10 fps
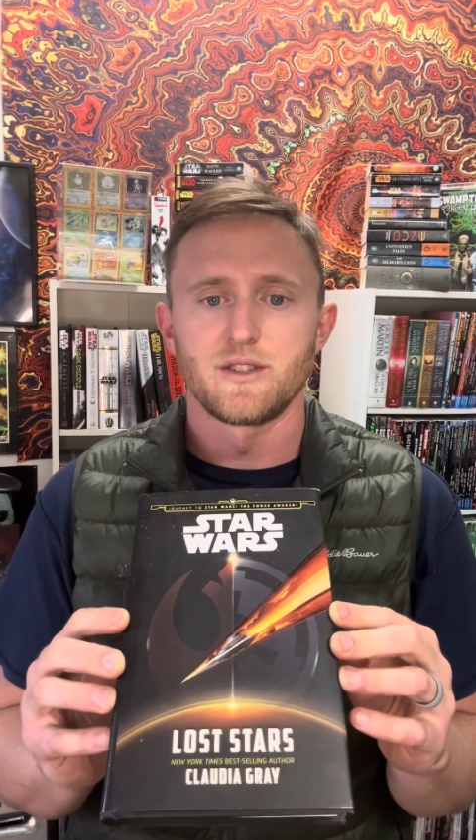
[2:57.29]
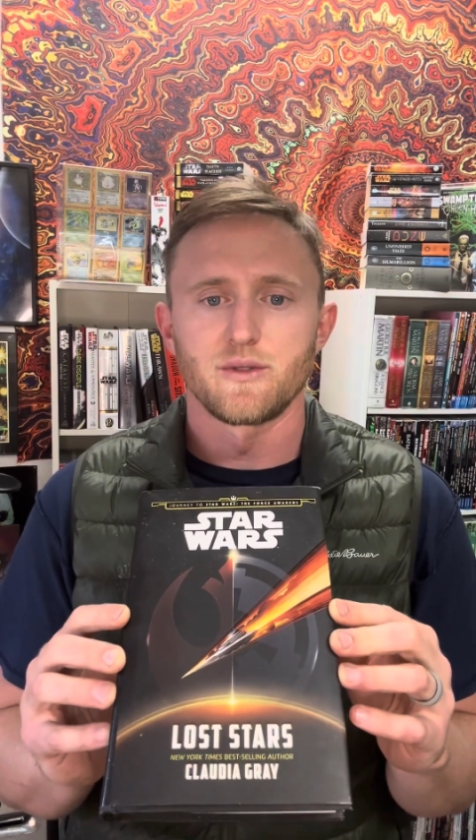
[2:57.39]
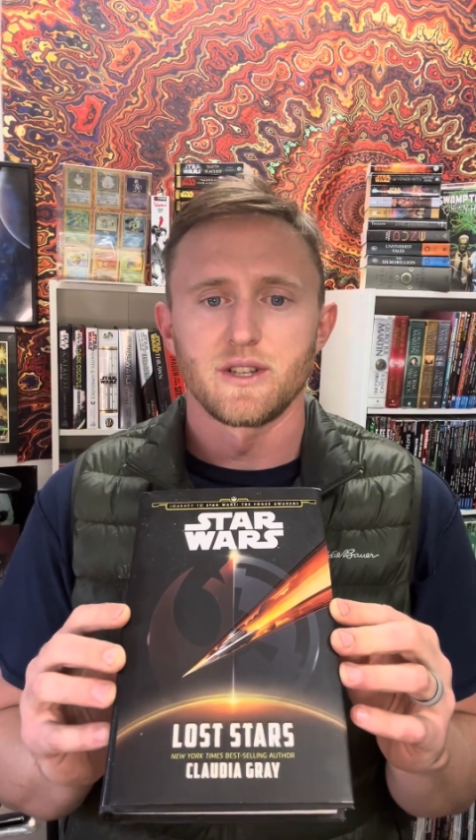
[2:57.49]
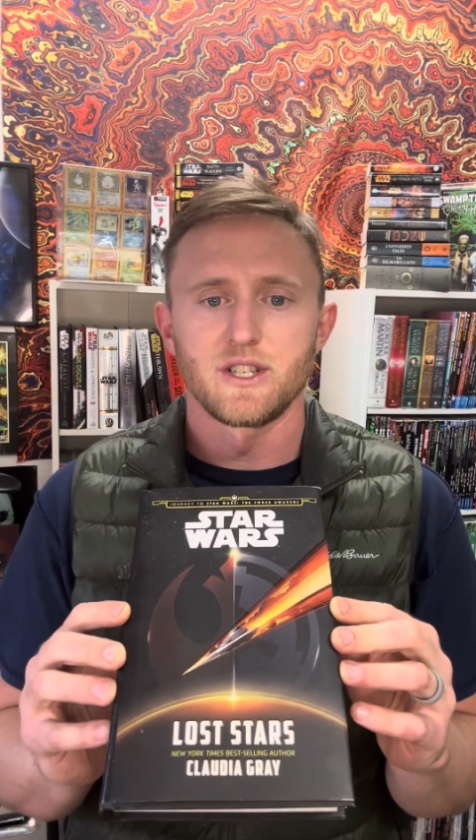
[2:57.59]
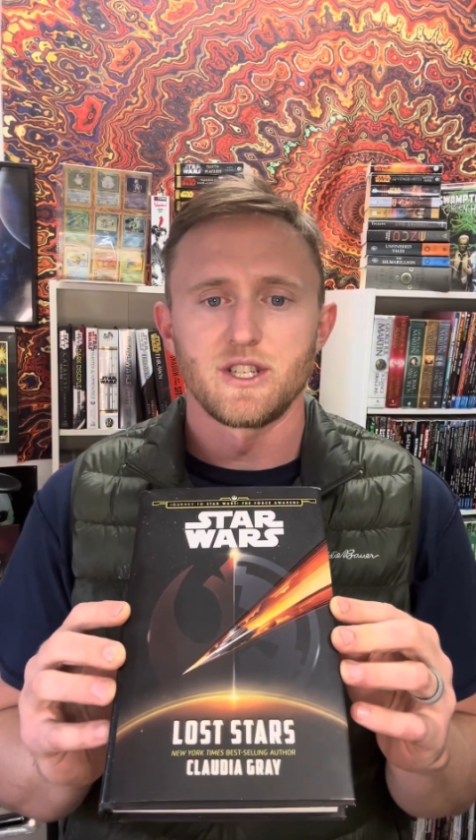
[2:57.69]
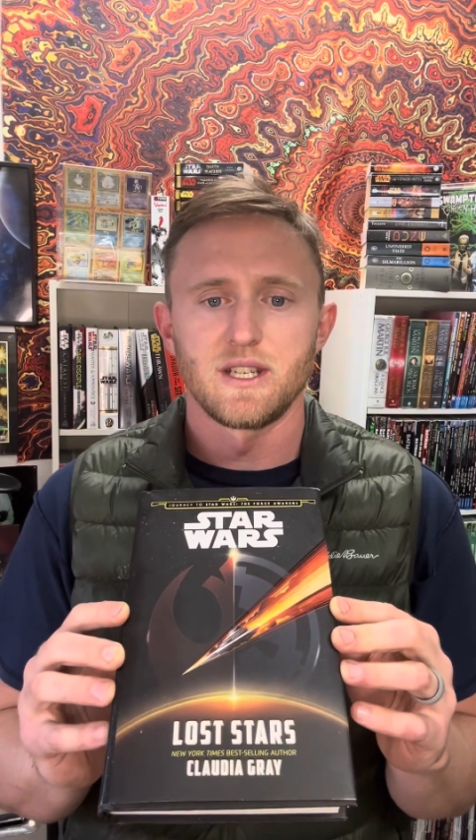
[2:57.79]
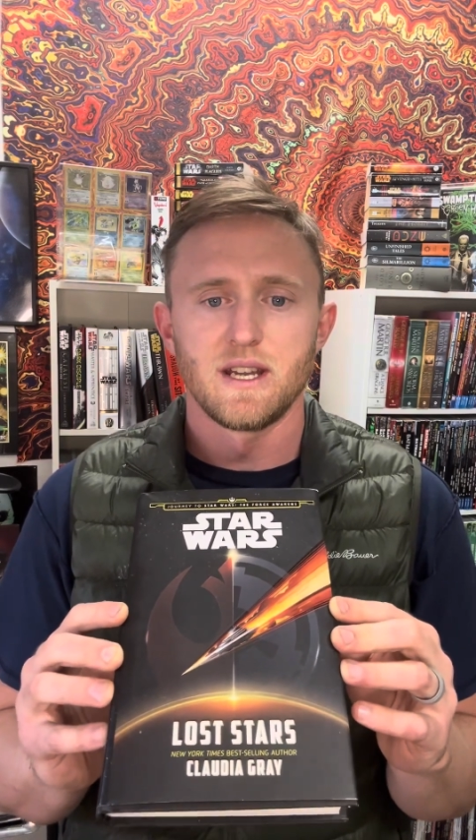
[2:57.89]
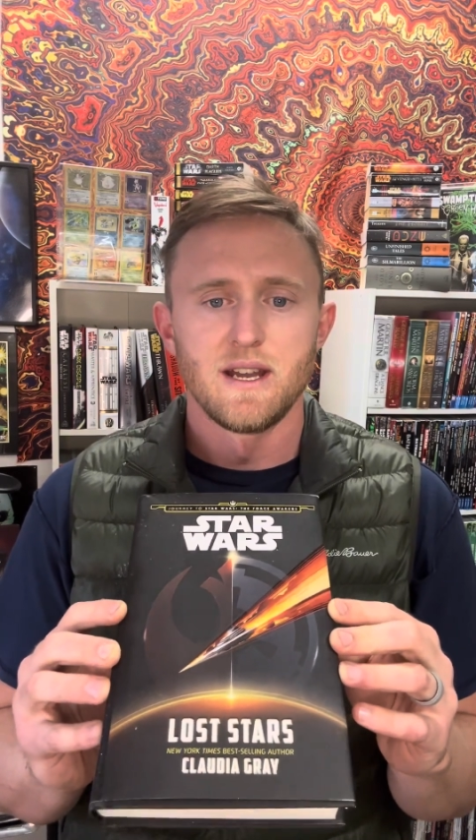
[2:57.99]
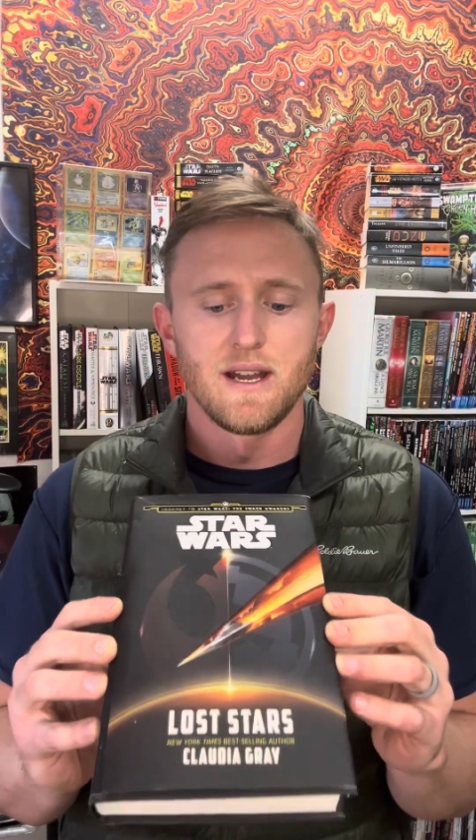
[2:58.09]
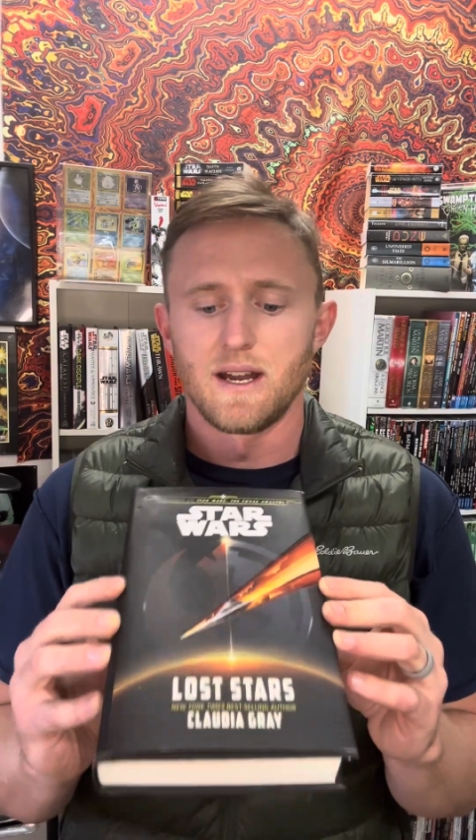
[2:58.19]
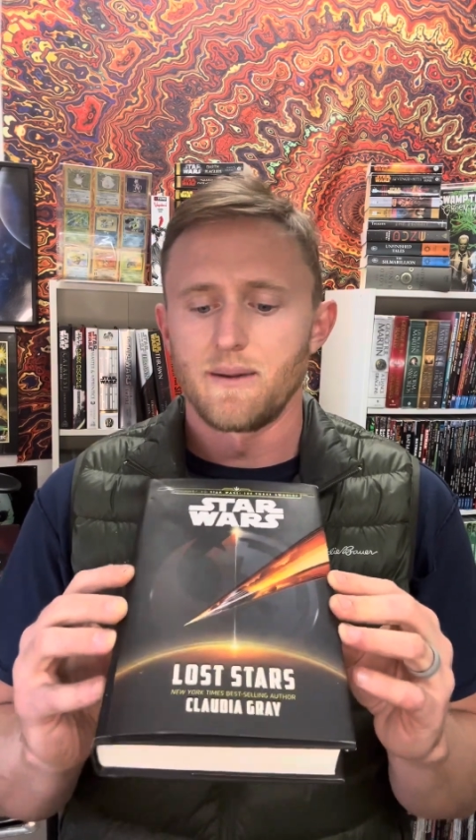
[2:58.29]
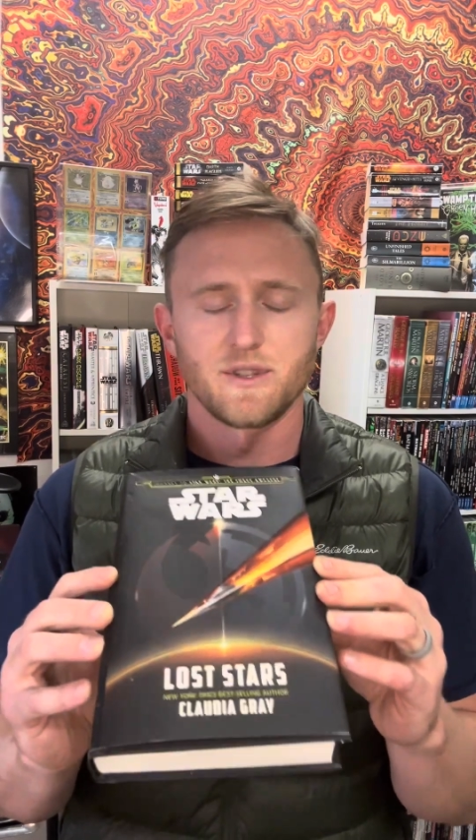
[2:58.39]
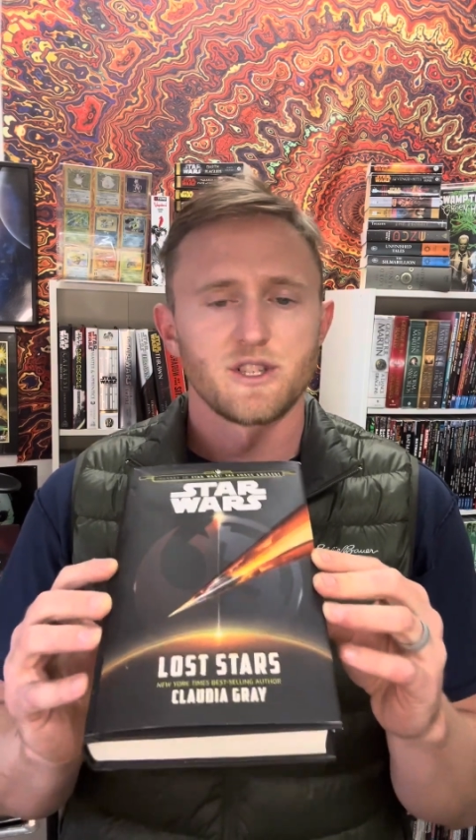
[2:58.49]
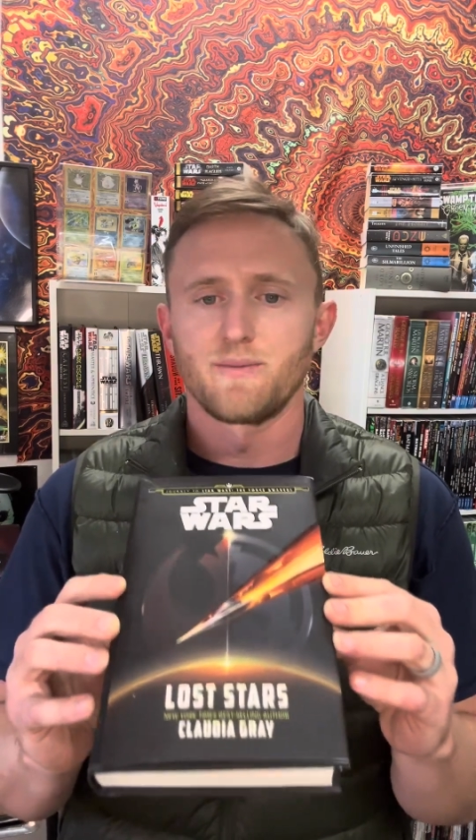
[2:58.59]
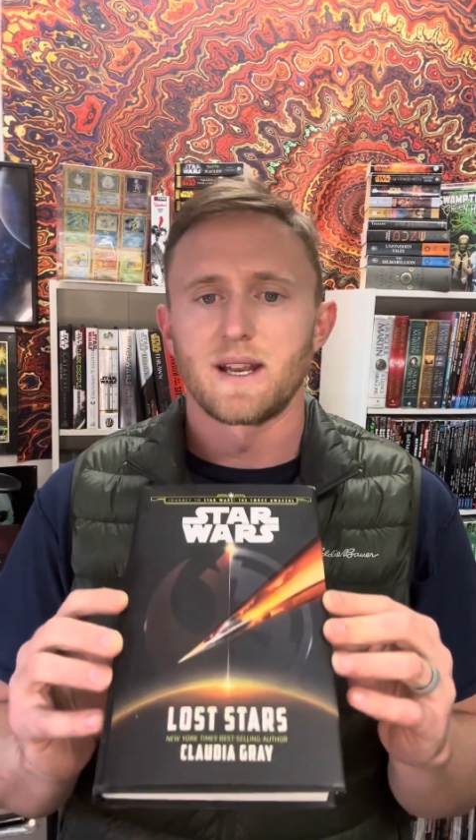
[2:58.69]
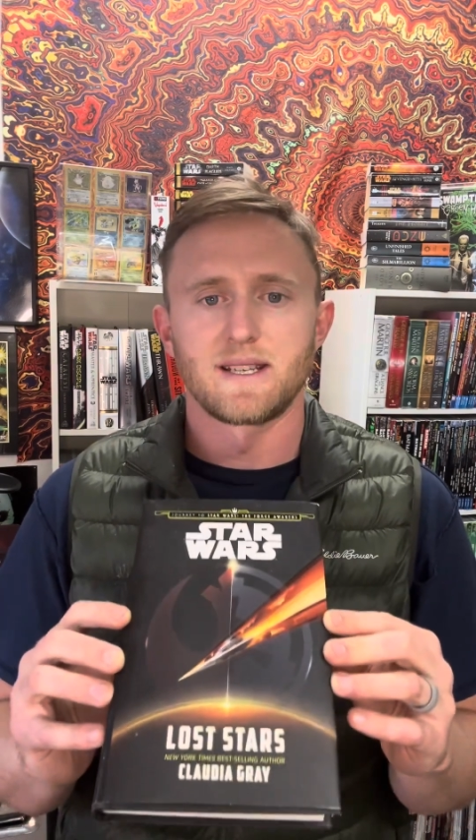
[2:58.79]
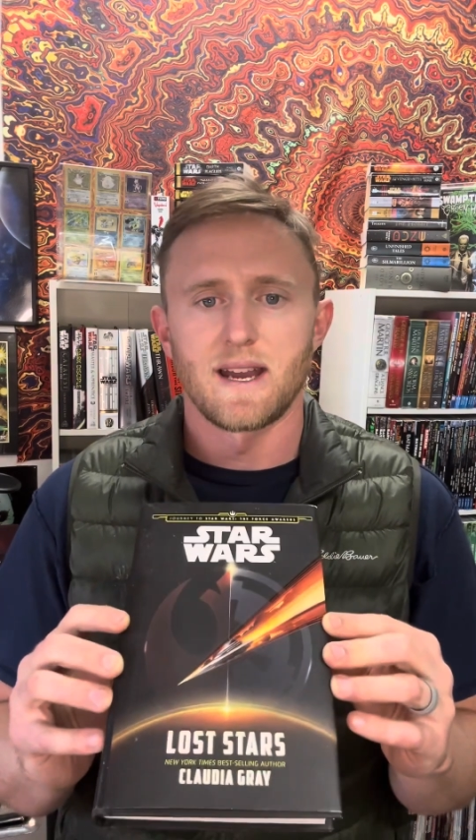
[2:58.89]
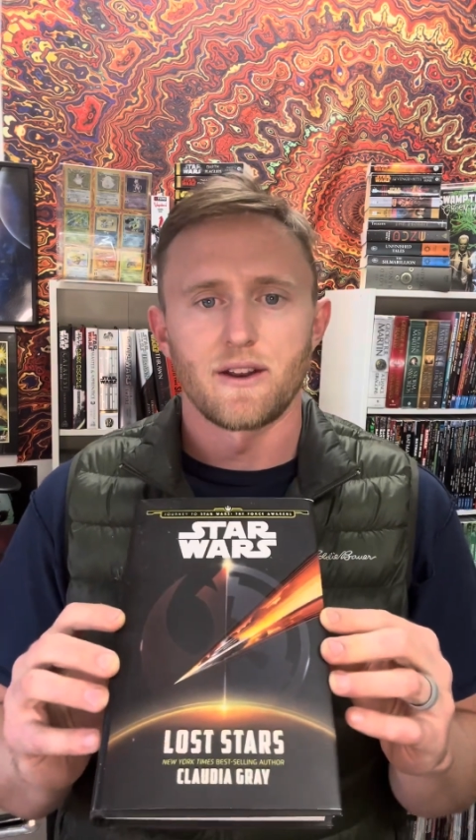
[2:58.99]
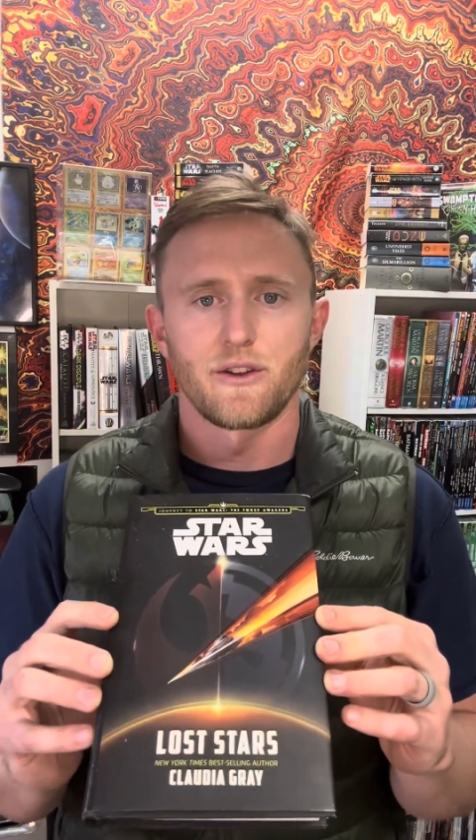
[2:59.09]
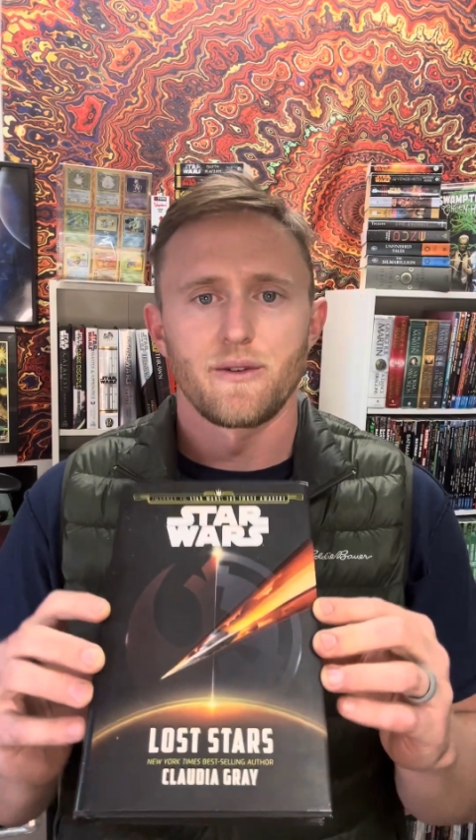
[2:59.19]
trilogy. Um, just
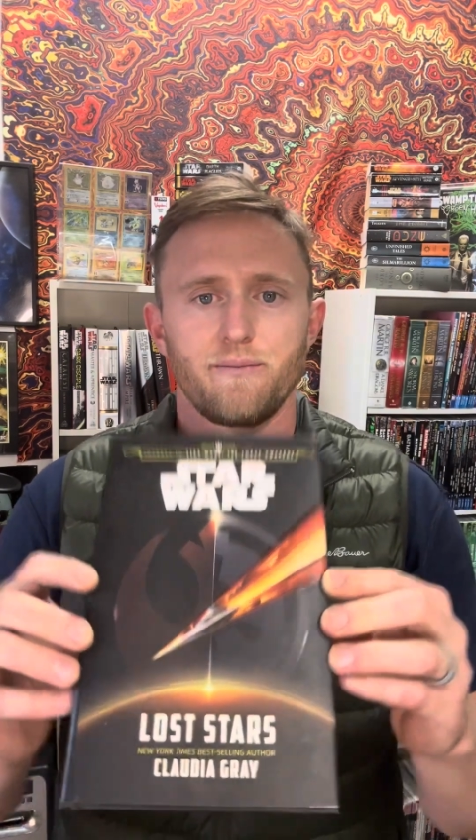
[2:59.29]
spectacular.